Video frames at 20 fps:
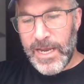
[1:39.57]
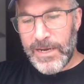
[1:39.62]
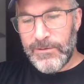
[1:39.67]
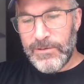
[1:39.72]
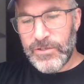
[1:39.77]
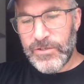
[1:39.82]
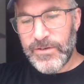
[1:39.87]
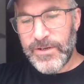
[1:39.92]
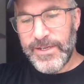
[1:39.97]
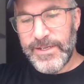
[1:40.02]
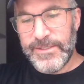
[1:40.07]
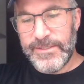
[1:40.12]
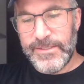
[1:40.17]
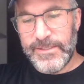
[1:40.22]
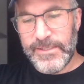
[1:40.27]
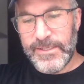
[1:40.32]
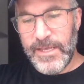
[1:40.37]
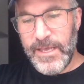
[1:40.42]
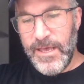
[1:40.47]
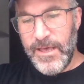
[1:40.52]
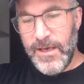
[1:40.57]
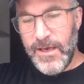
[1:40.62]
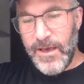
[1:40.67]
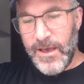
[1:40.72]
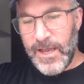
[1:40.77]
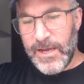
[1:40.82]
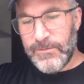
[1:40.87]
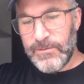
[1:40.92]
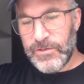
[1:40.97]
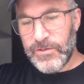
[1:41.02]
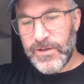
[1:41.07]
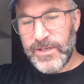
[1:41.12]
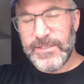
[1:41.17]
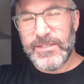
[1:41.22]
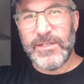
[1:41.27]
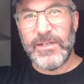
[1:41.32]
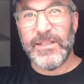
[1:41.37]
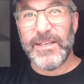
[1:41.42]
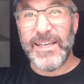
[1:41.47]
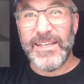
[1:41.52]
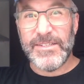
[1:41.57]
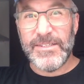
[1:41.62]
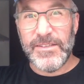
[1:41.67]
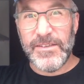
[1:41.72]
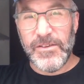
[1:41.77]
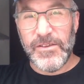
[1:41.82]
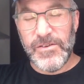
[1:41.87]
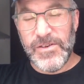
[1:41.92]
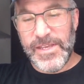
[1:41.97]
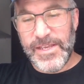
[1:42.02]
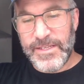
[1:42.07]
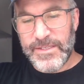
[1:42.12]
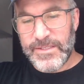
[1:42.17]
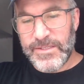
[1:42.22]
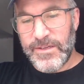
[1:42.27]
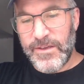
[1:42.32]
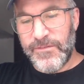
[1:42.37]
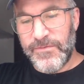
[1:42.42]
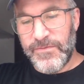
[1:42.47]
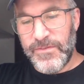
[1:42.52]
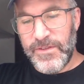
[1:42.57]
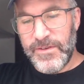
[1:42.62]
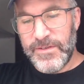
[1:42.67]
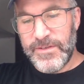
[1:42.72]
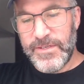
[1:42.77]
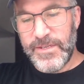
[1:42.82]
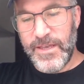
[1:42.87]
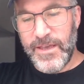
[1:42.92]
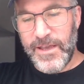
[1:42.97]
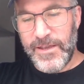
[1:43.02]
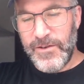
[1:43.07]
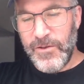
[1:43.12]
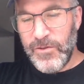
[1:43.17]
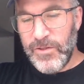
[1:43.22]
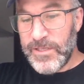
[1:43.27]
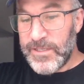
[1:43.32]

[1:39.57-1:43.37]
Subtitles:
Iron Treads, and I'll get to the unique stuff that I know